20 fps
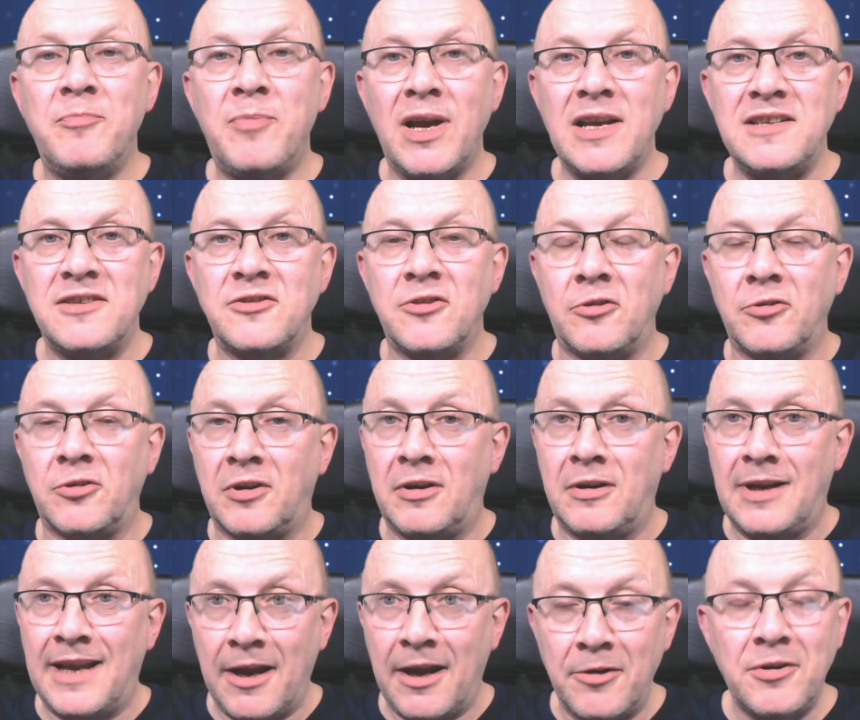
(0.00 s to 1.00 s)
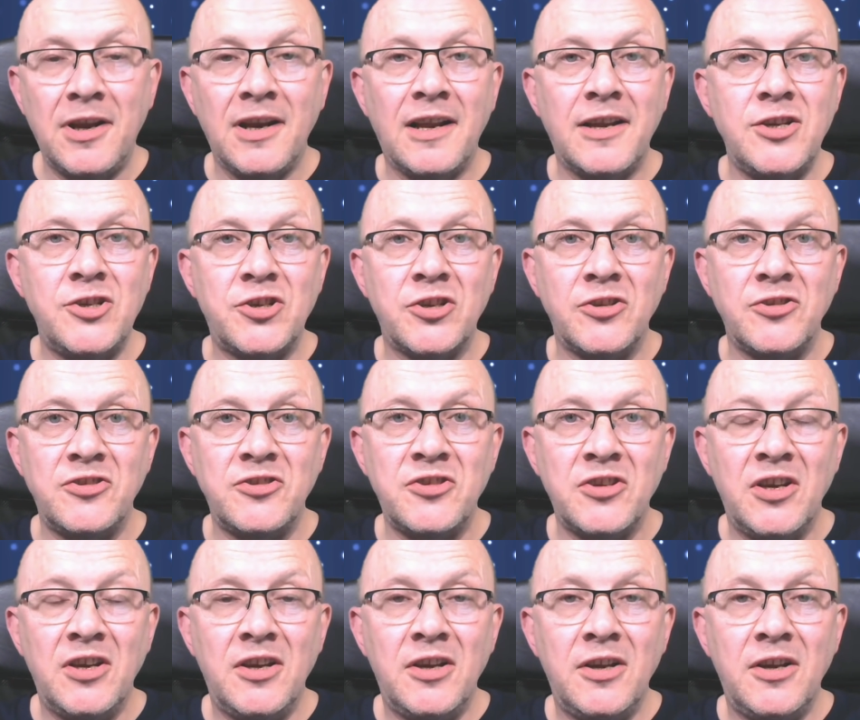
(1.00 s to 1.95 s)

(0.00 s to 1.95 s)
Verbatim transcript: based on calculations